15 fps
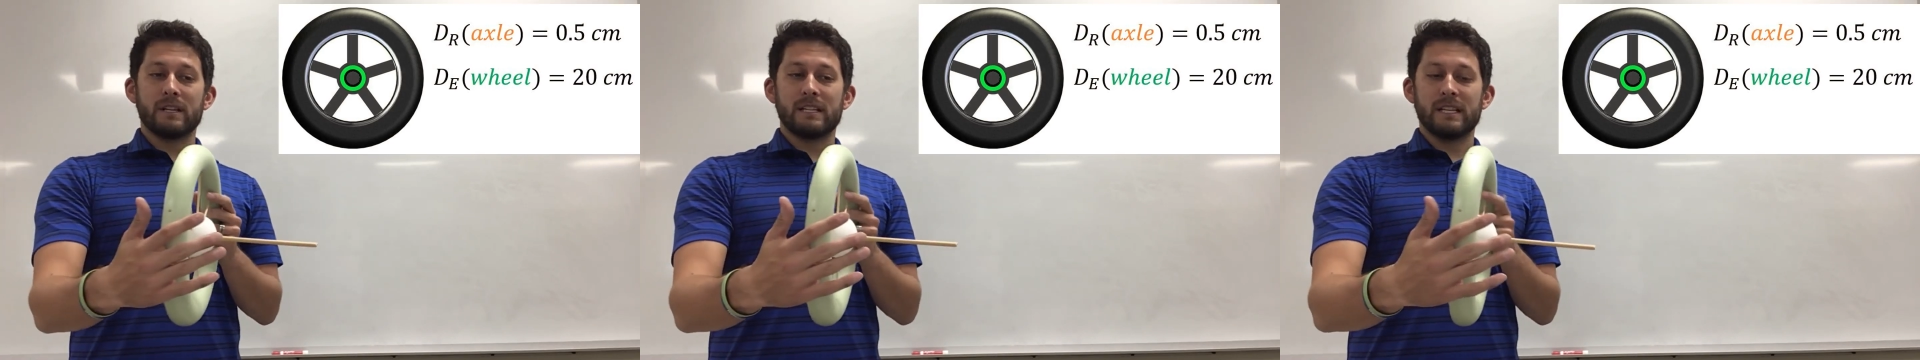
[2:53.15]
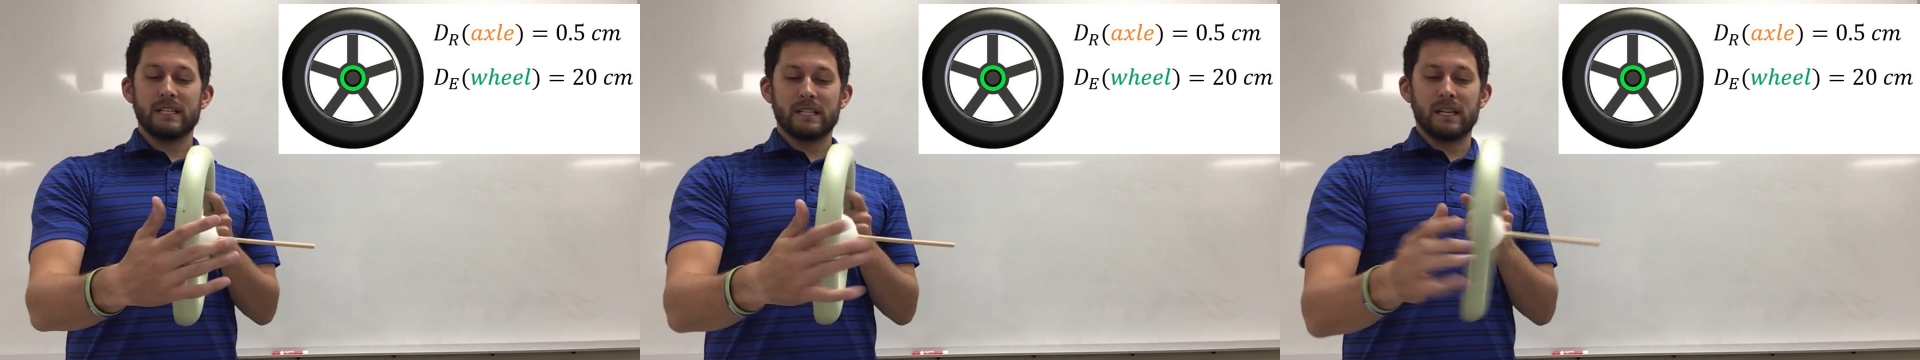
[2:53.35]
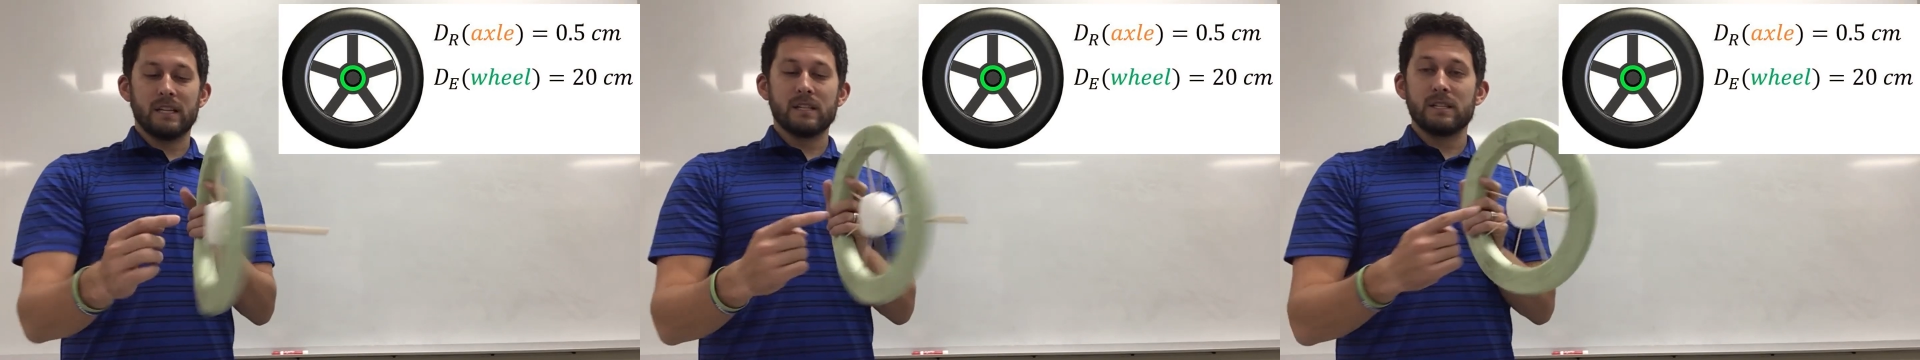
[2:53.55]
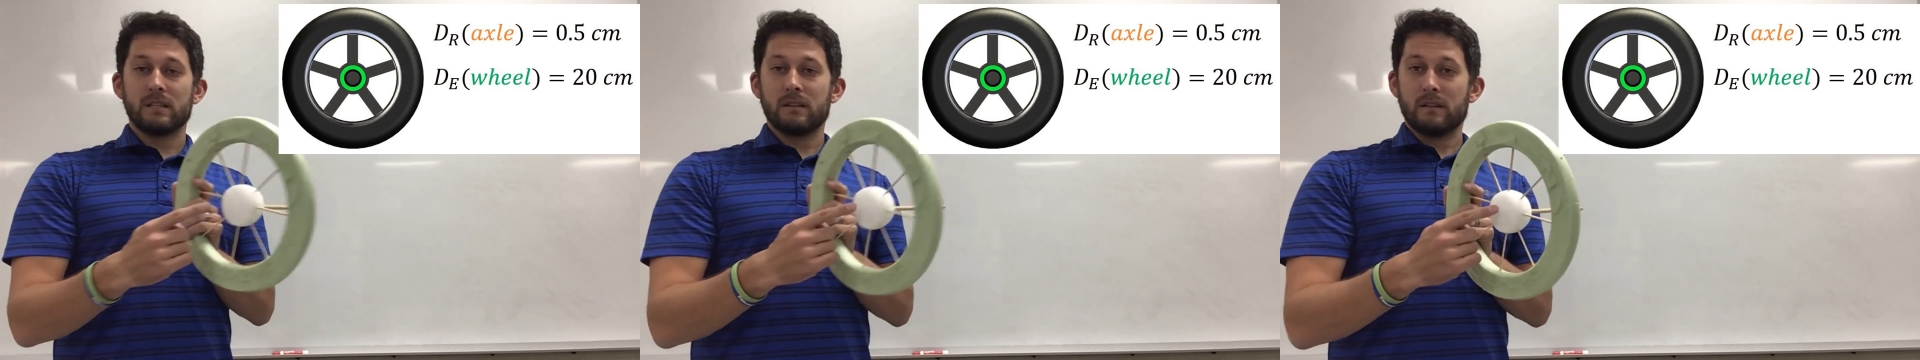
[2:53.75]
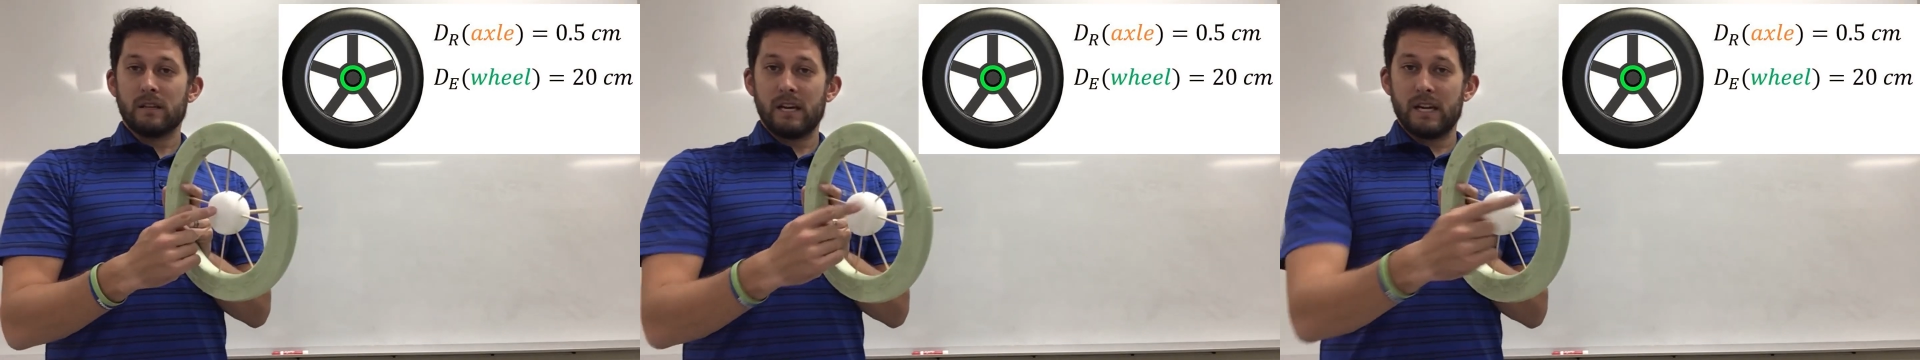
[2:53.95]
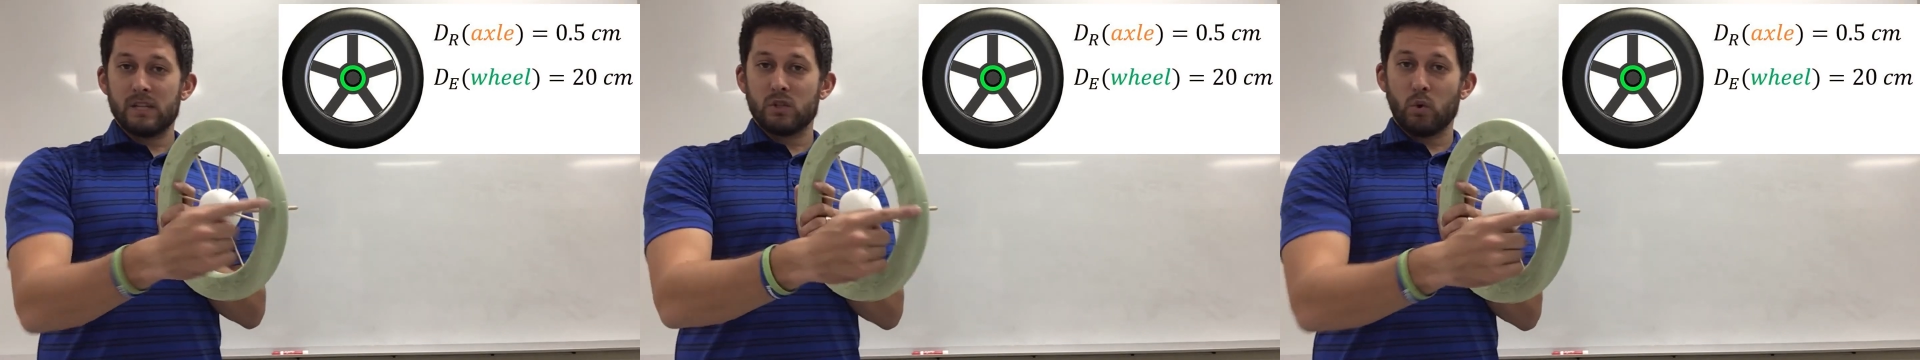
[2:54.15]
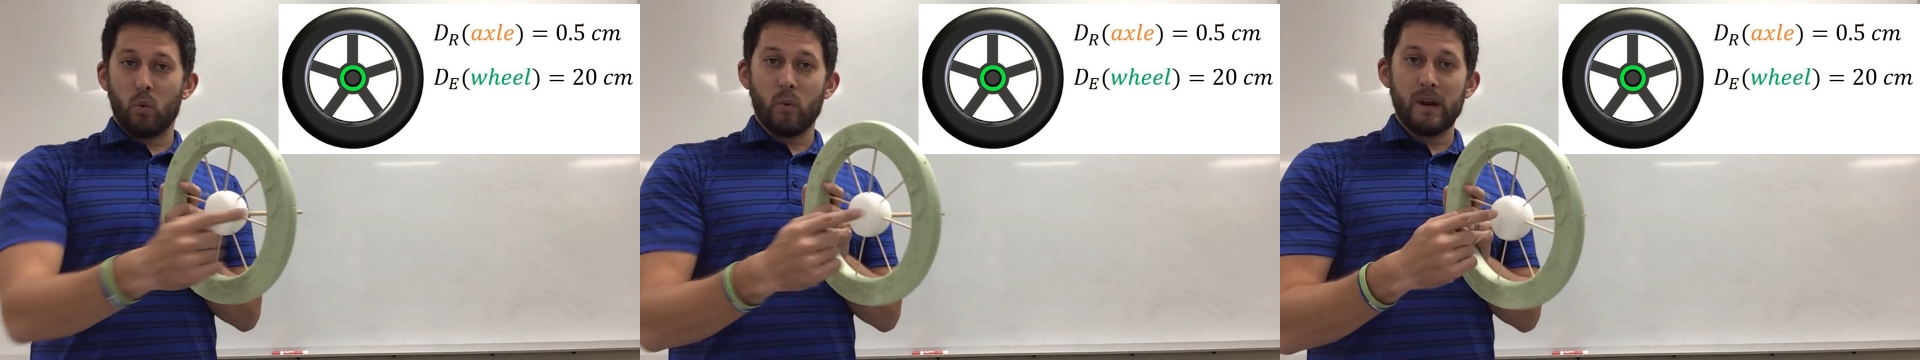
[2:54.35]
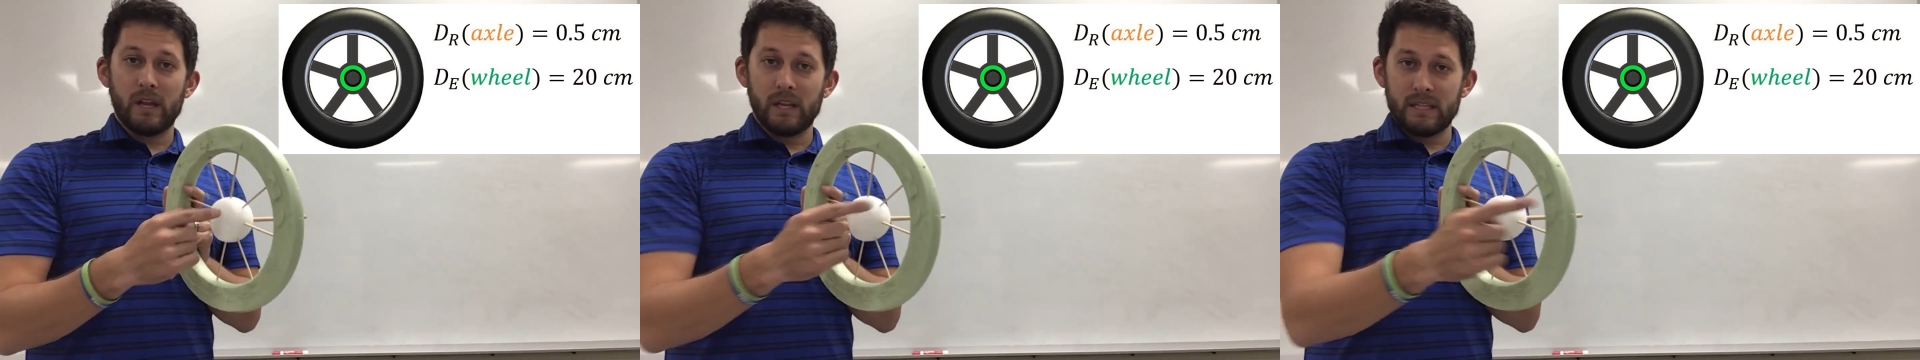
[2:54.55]
distance is the
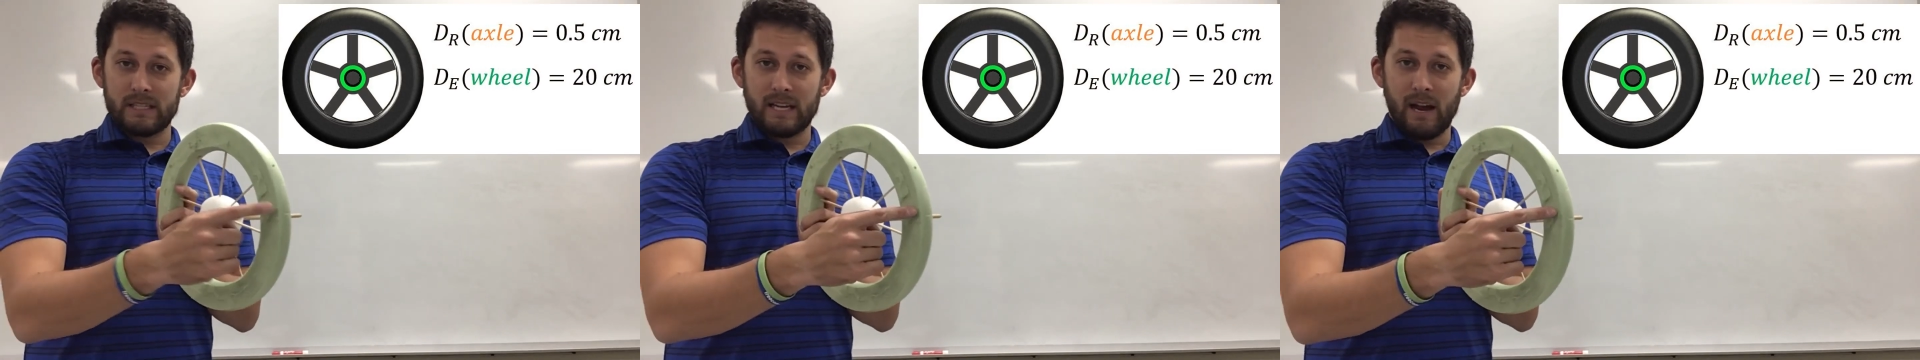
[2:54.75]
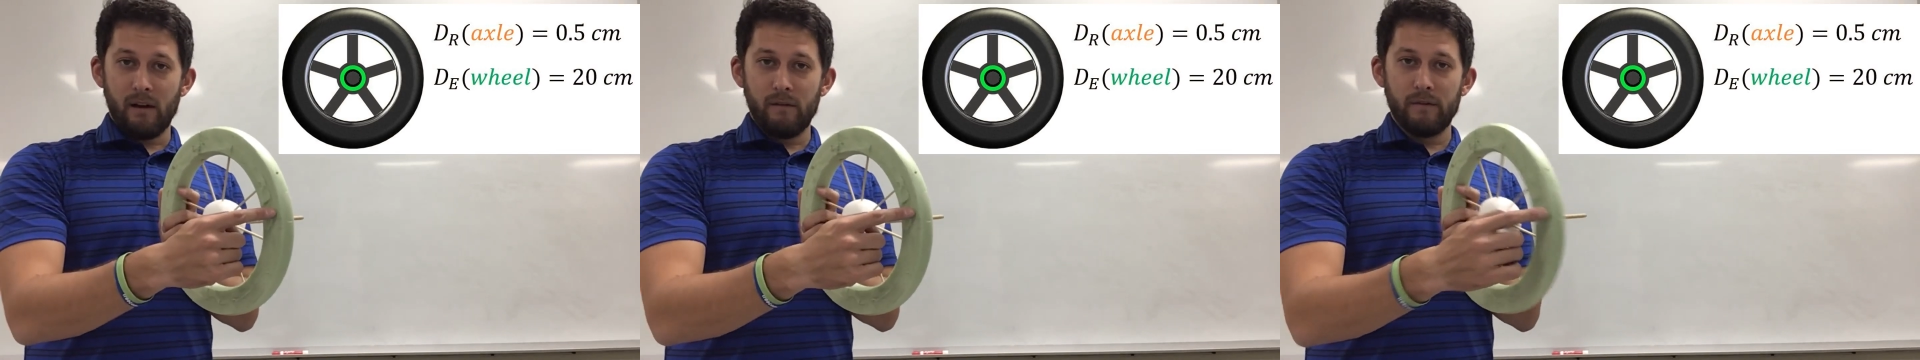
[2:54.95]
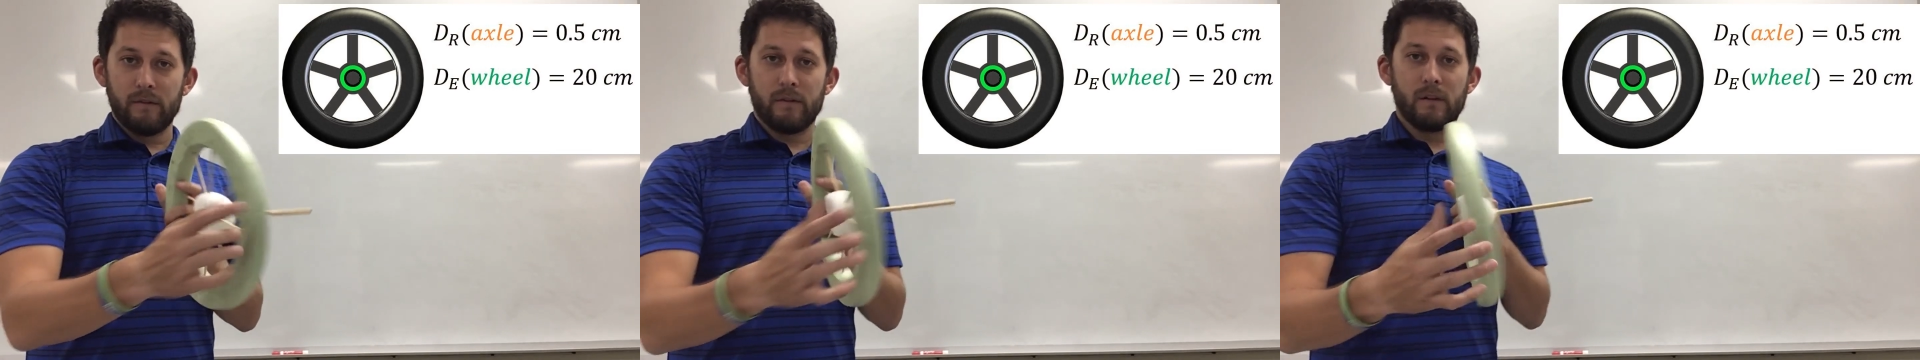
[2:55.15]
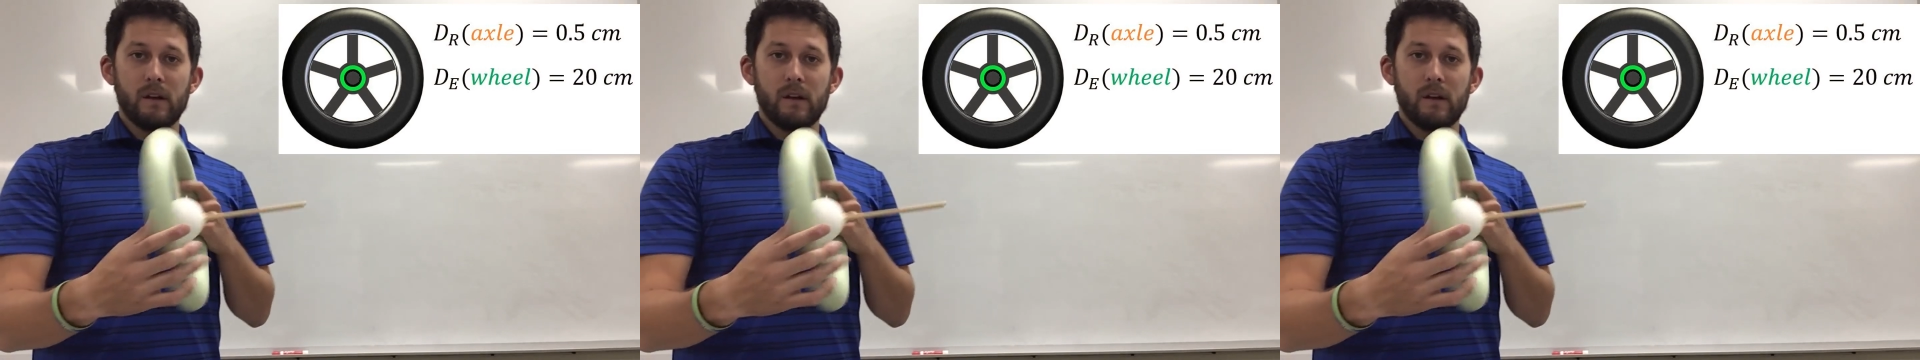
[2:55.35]
wheel itself,